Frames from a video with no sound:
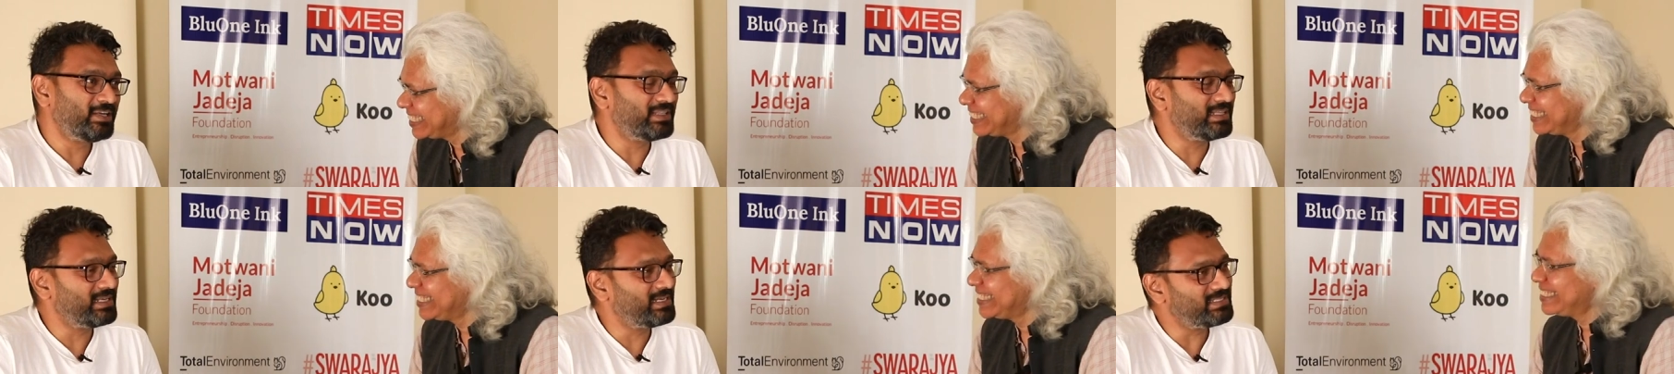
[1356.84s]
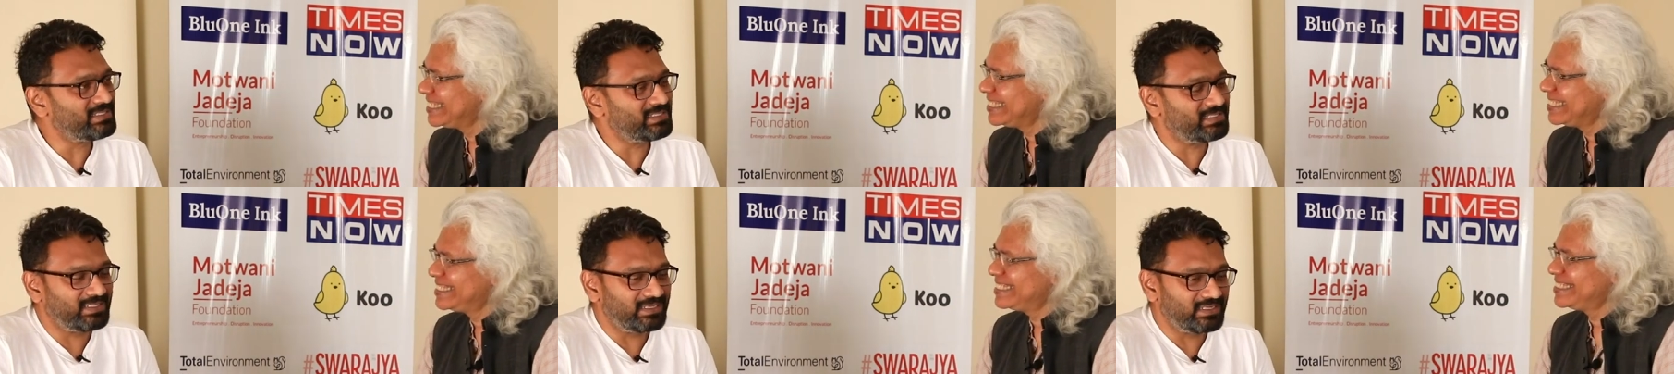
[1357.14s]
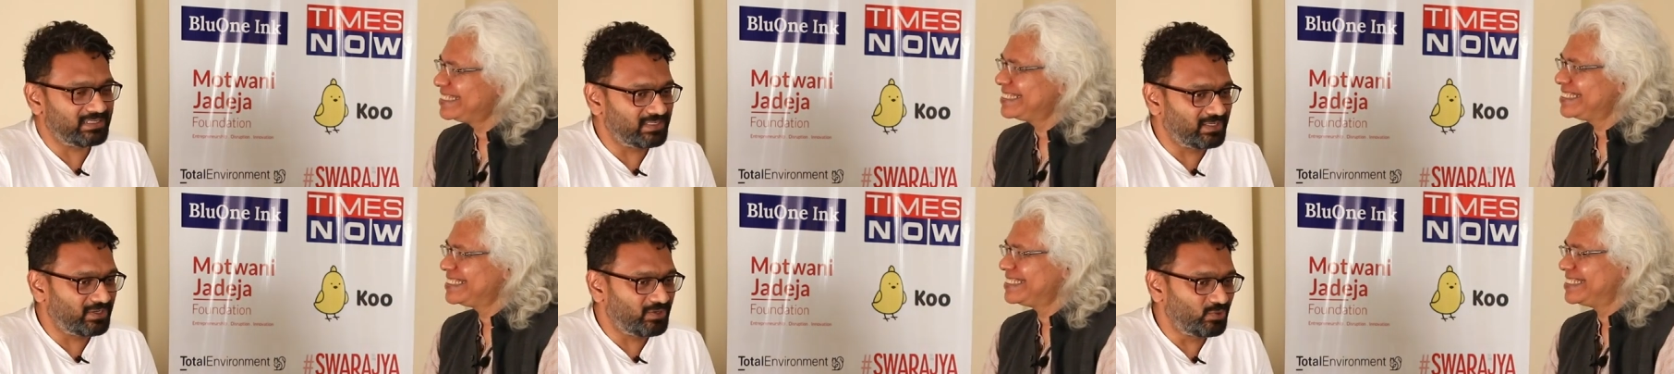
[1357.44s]
Speaker 1: no, there is
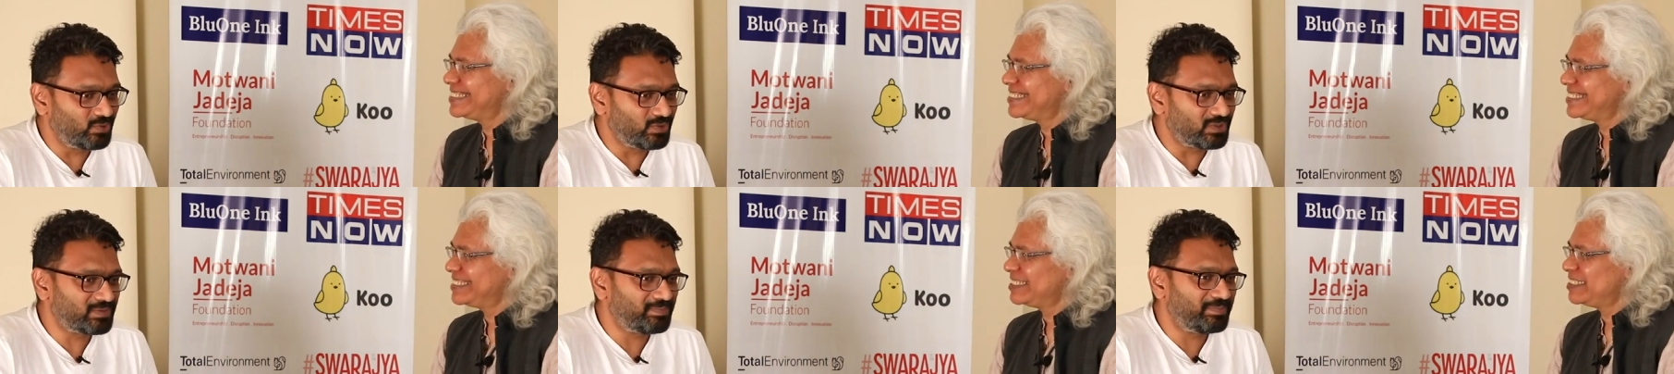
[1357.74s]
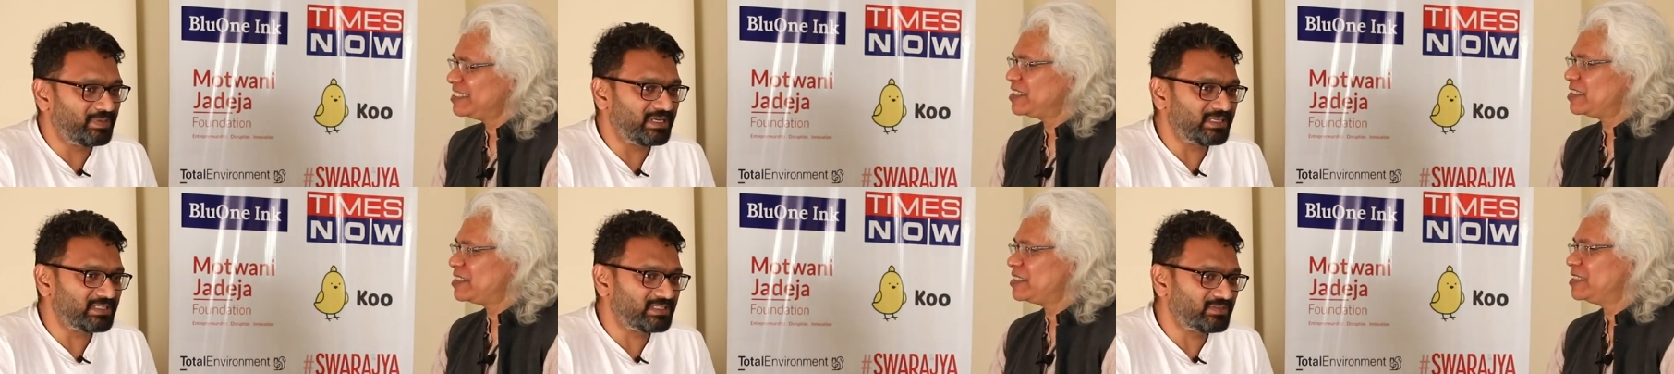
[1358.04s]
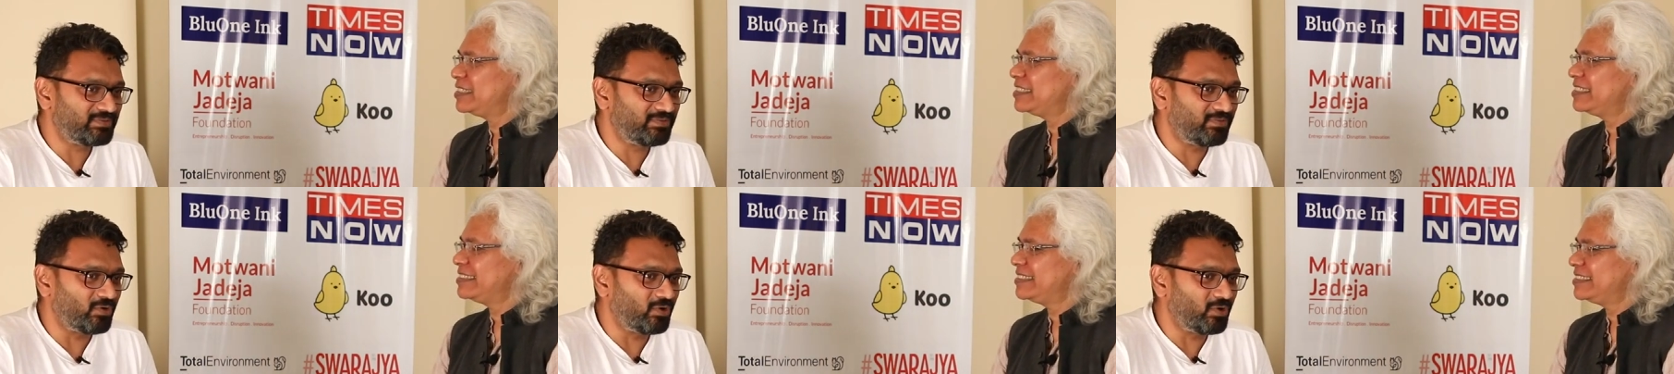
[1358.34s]
there is a huge
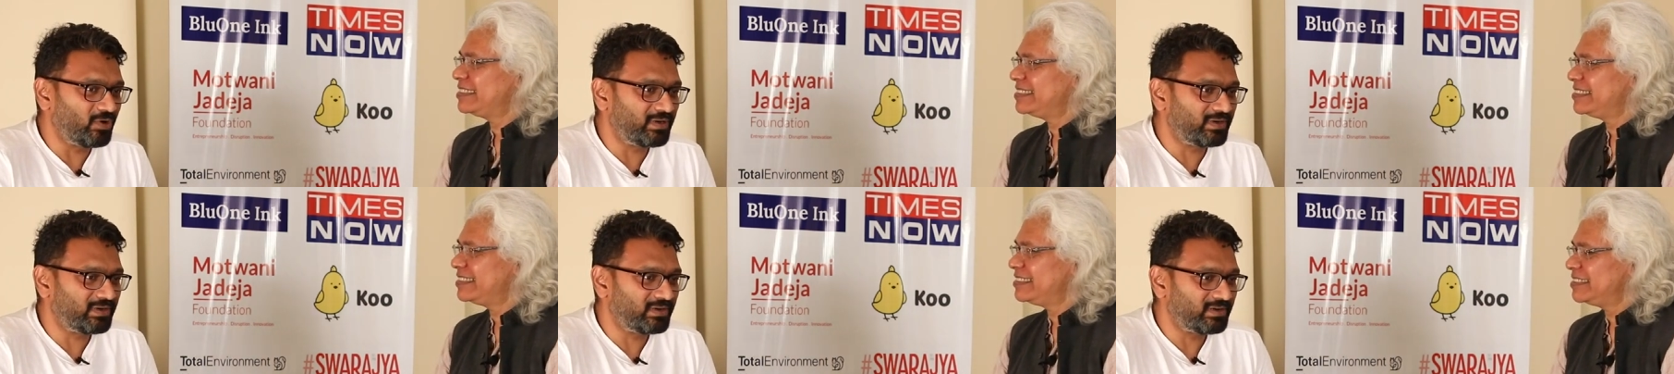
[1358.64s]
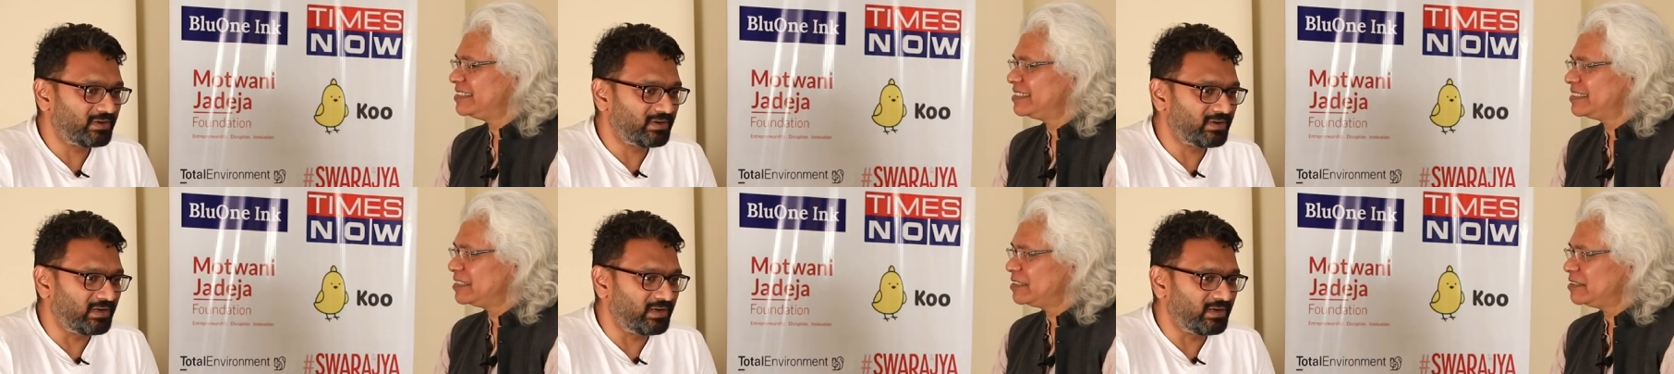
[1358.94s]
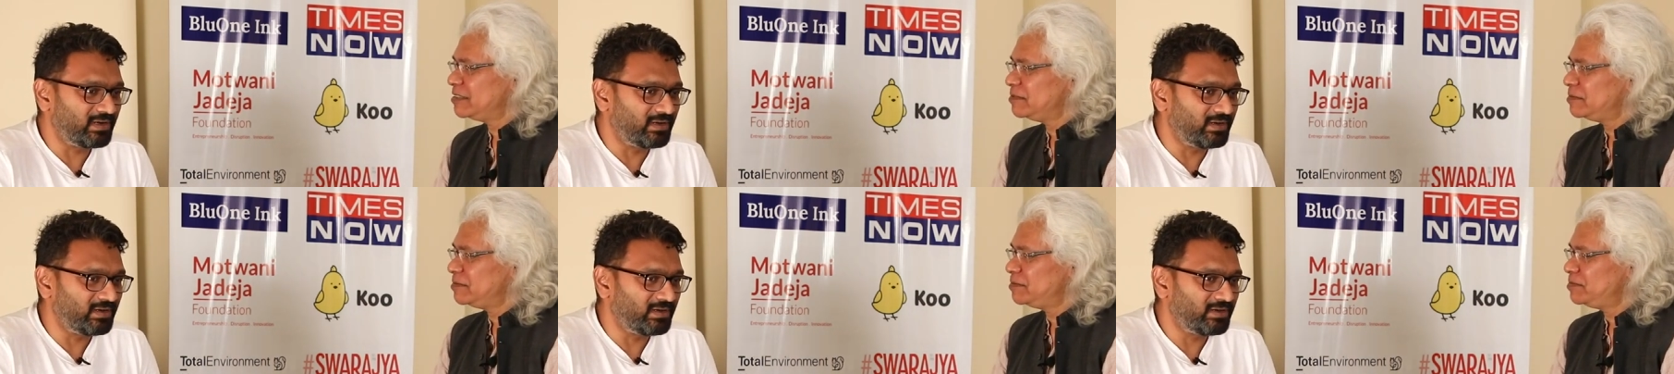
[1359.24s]
space for
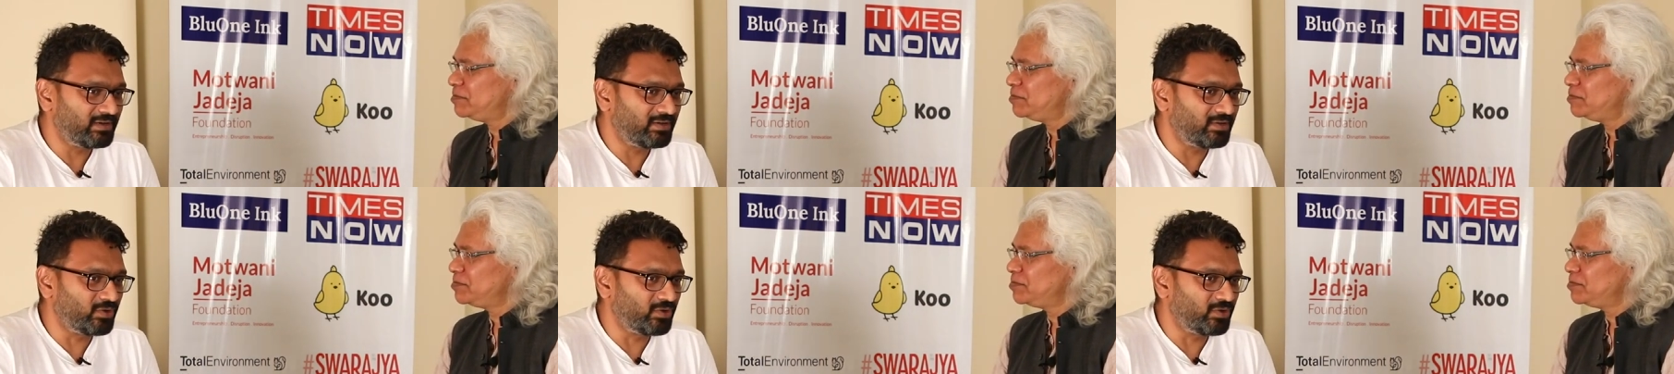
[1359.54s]
uh,